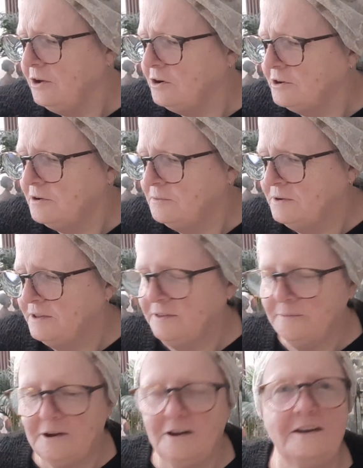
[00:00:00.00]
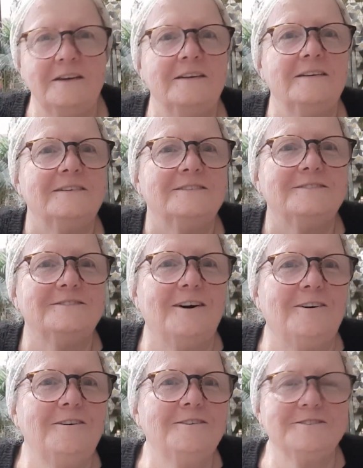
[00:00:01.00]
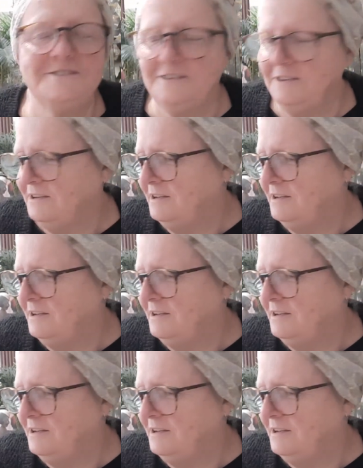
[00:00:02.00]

got on with my socks.